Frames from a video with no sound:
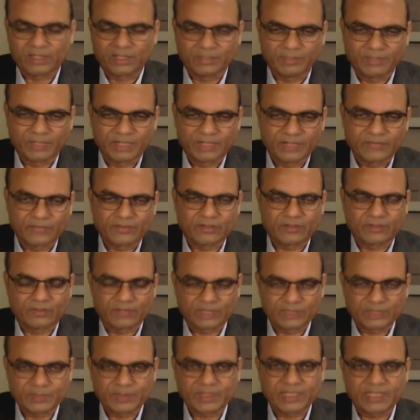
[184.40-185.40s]
demand for
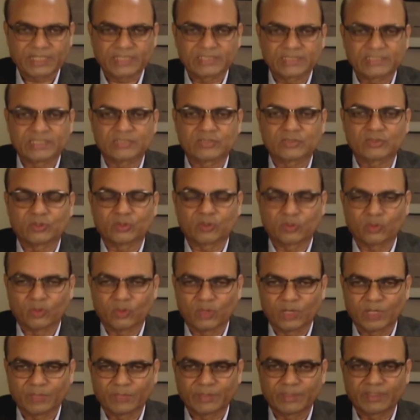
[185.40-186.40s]
advanced packaging is going to go
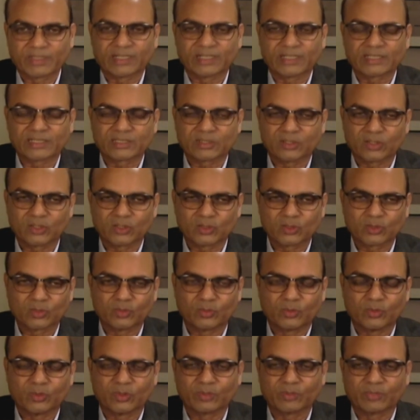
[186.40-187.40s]
up, and that's also
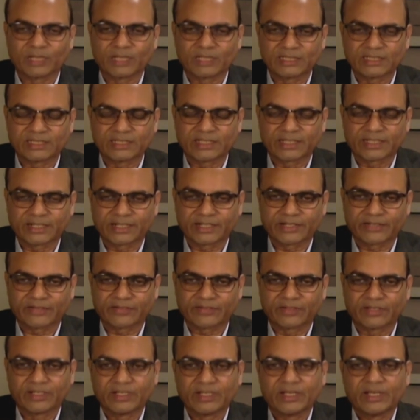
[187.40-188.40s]
more margin accretive.
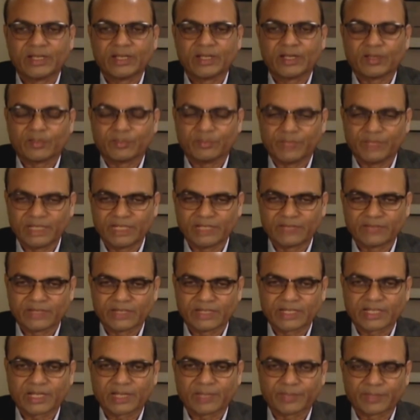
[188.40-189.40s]
Being a
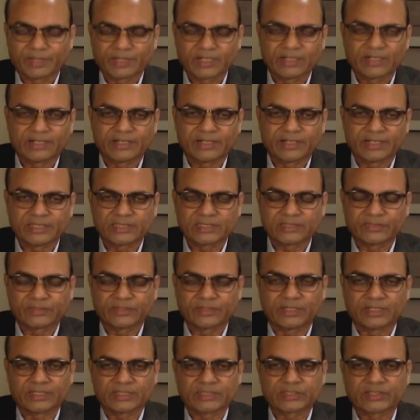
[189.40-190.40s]
very capital-intensive
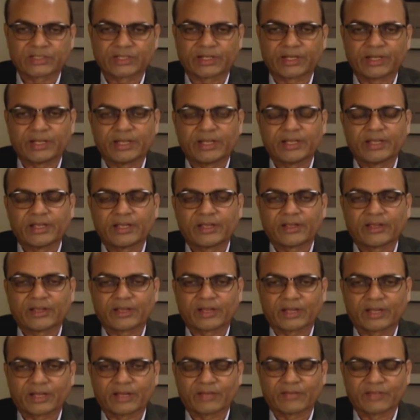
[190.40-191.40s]
industry,
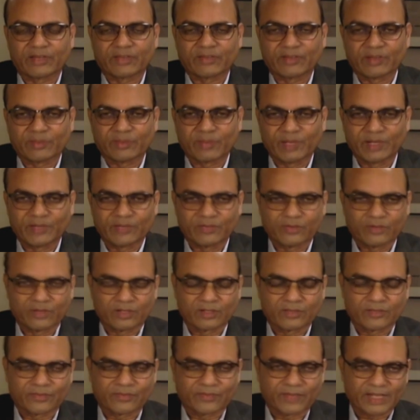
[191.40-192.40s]
uh, we are very mindful of
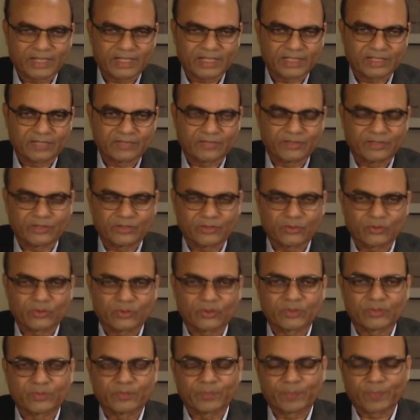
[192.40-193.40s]
the fact that we should
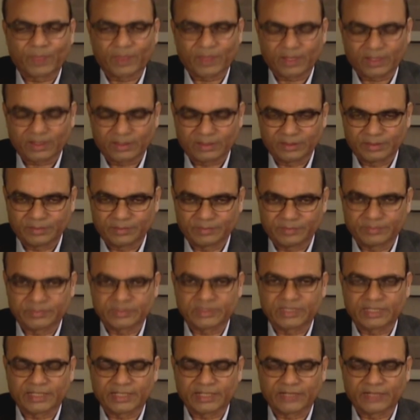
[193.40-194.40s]
uh,
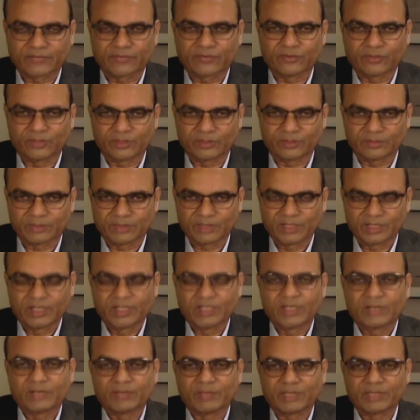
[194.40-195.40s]
target for
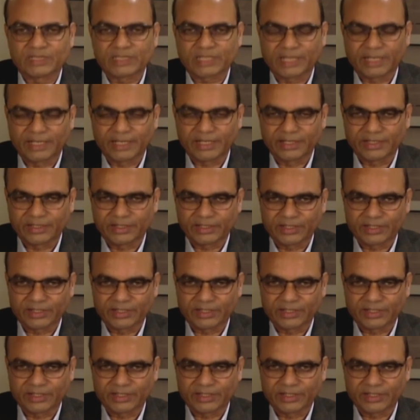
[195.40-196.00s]
much higher